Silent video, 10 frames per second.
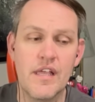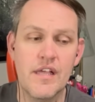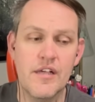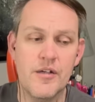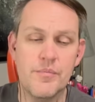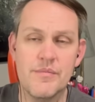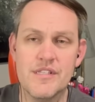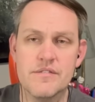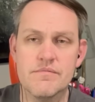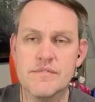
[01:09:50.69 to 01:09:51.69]
Um,
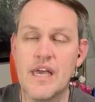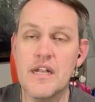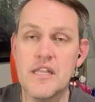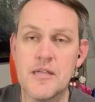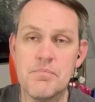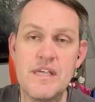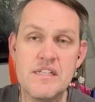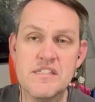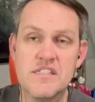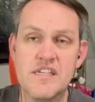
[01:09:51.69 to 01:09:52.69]
it's kind of like
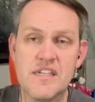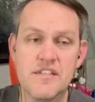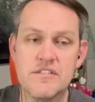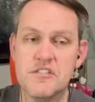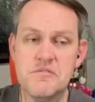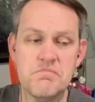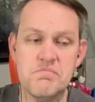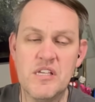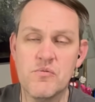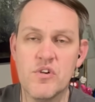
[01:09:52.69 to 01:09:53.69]
being sick. It just
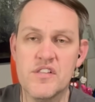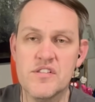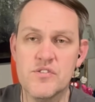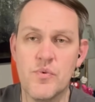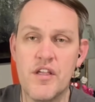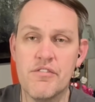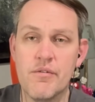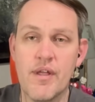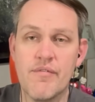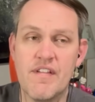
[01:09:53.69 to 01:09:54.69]
it runs its way
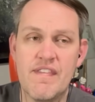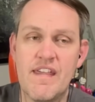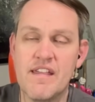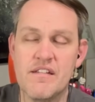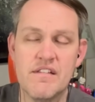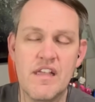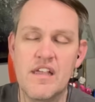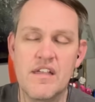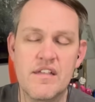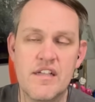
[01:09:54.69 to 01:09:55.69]
through everything and
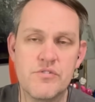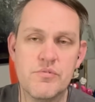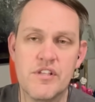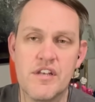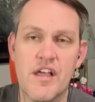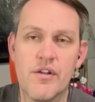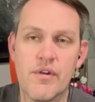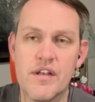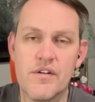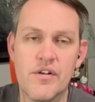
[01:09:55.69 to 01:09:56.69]
it's really not
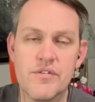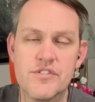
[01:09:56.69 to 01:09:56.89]
great at all.